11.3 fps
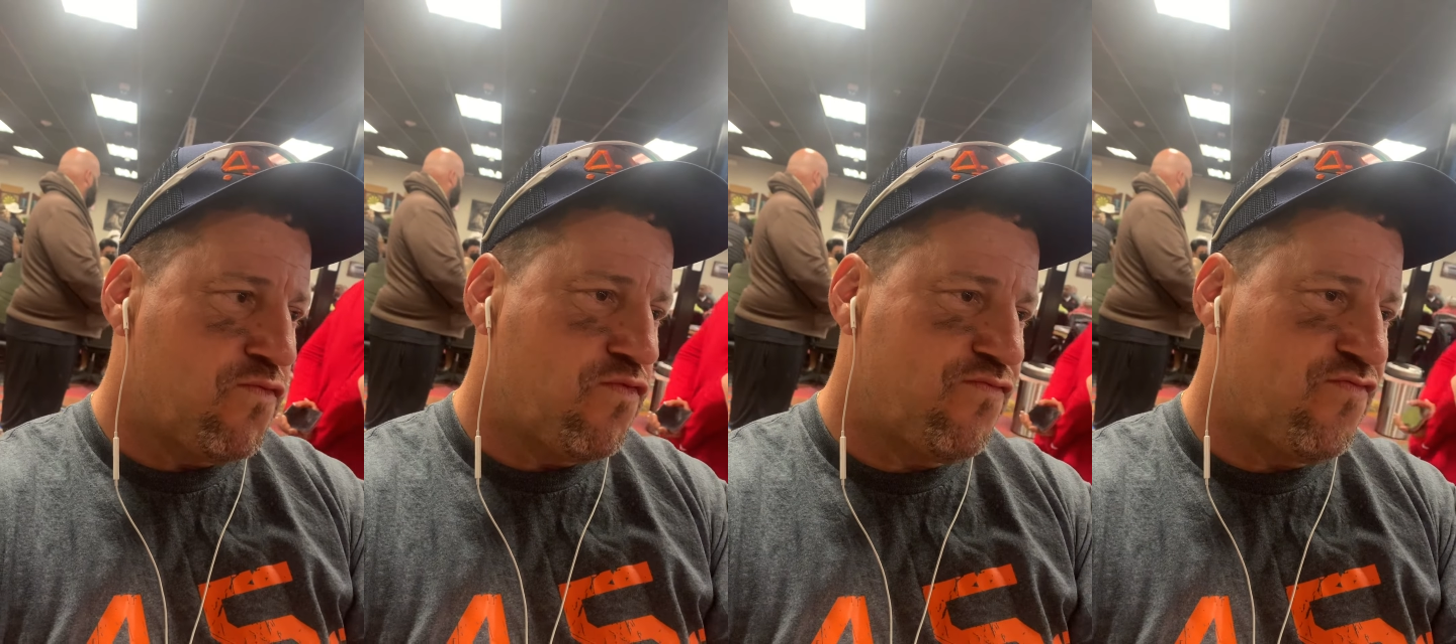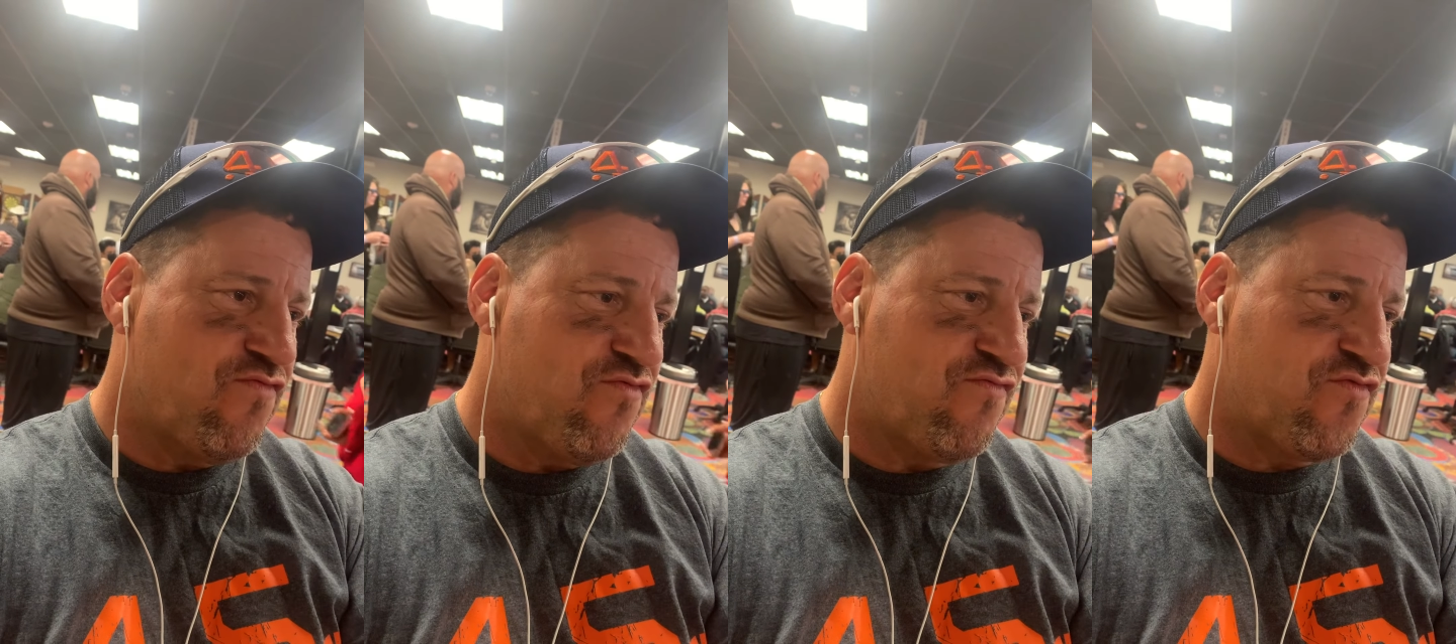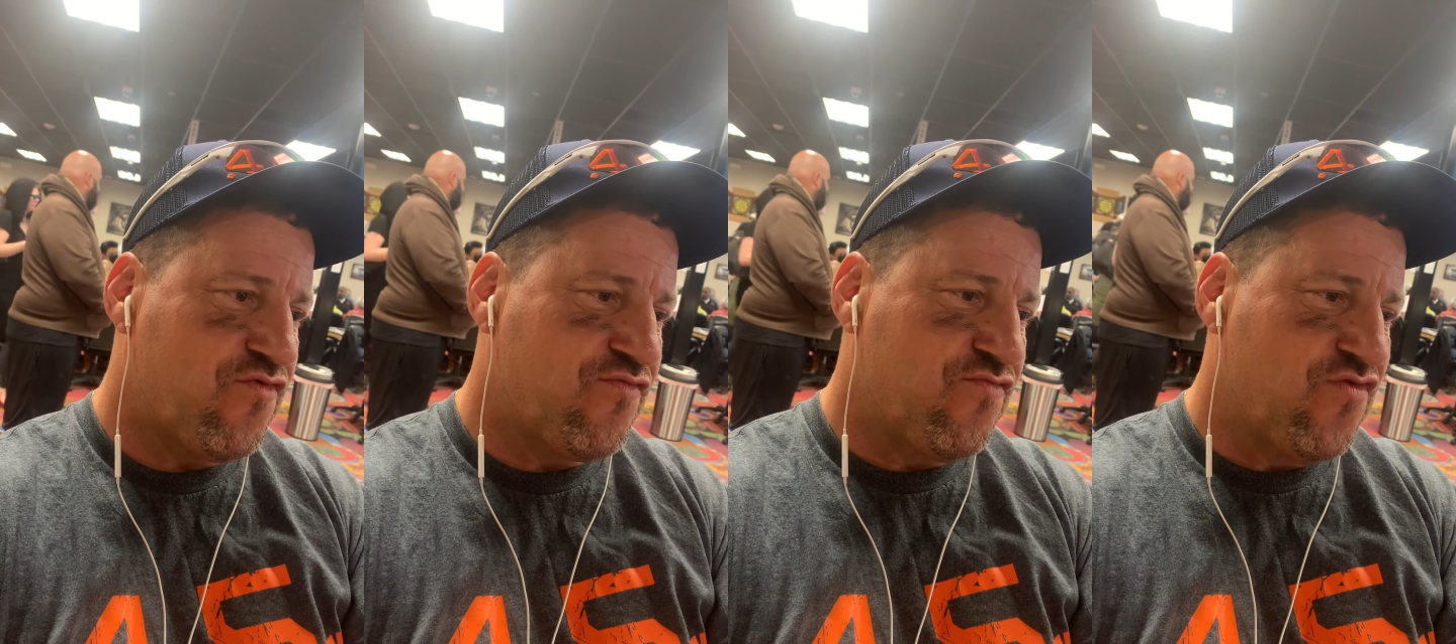
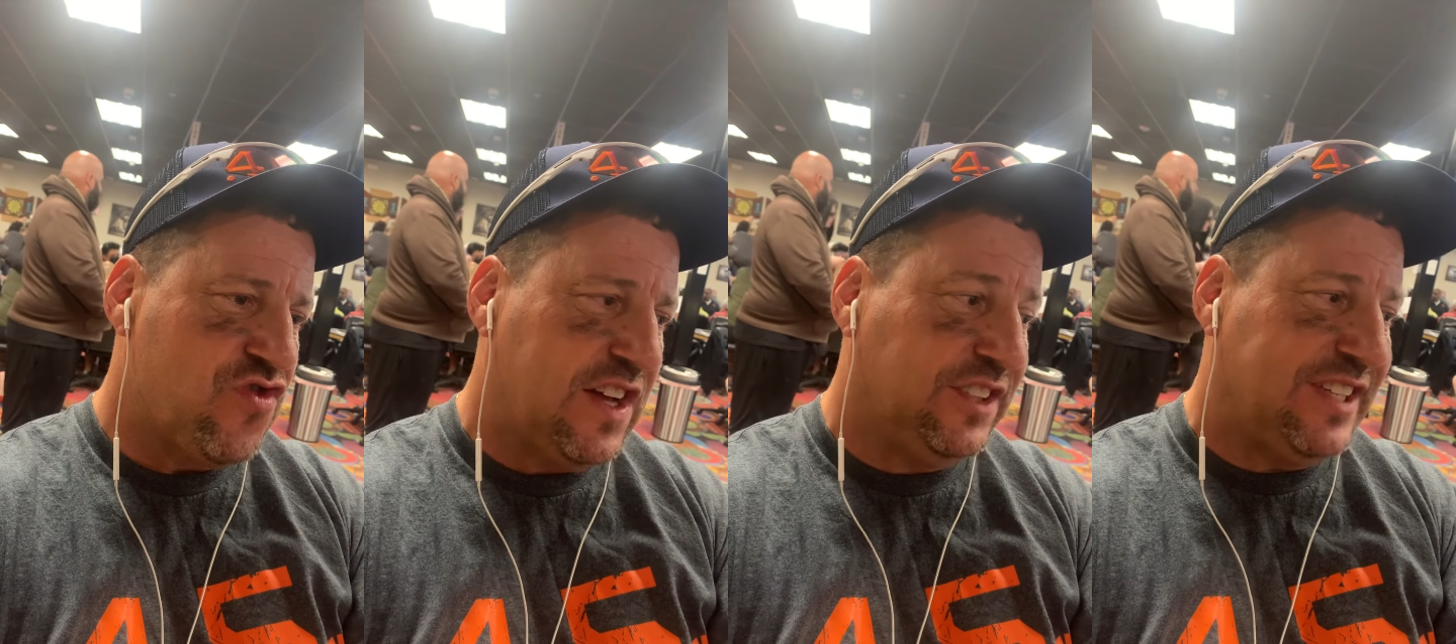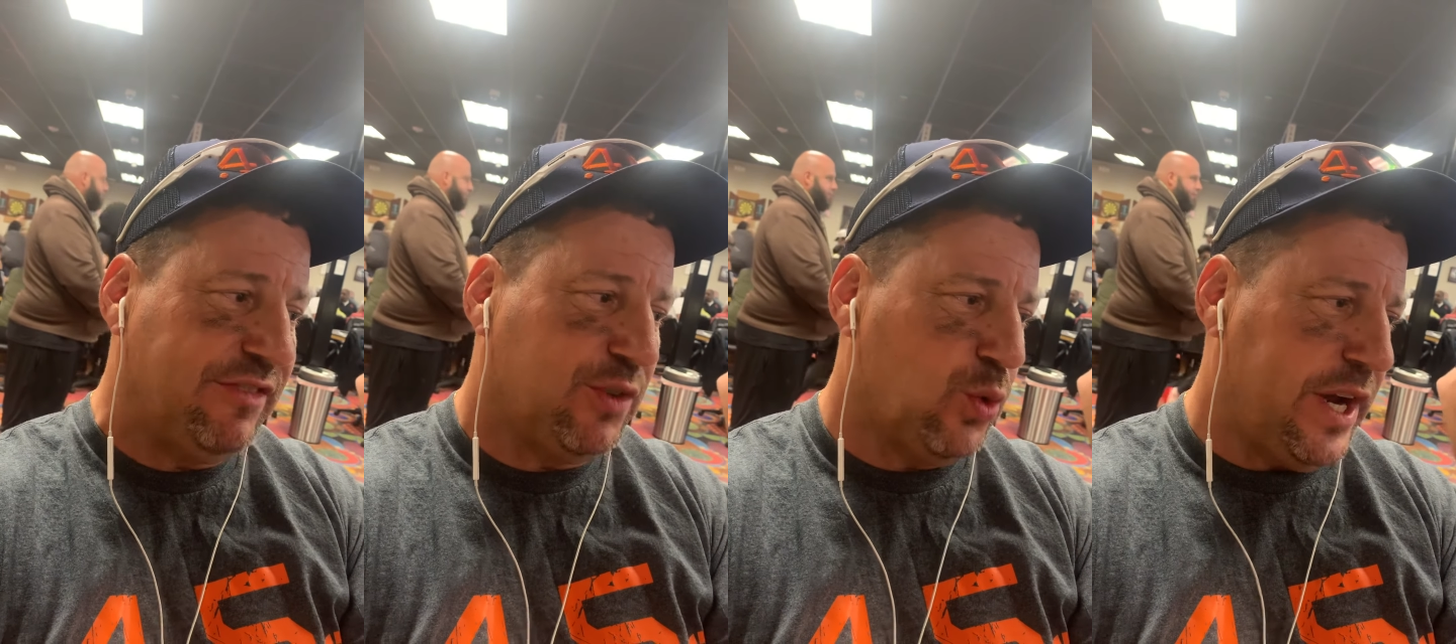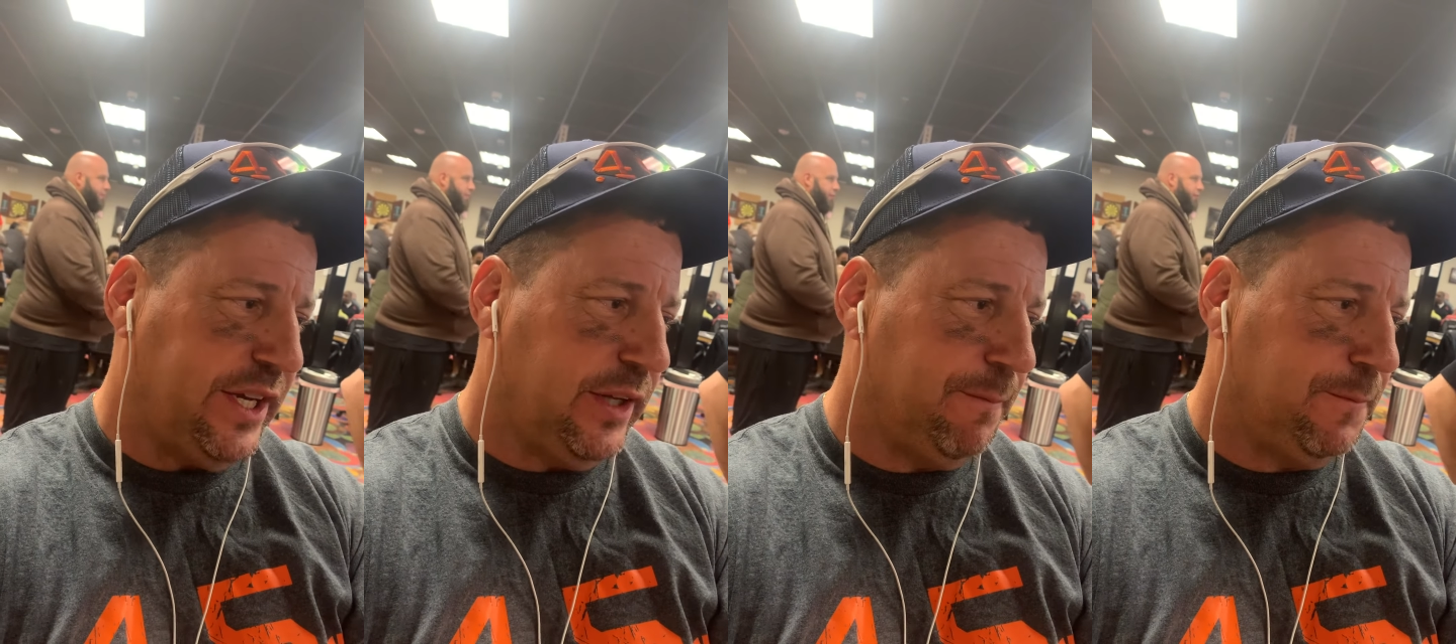I just have to write it.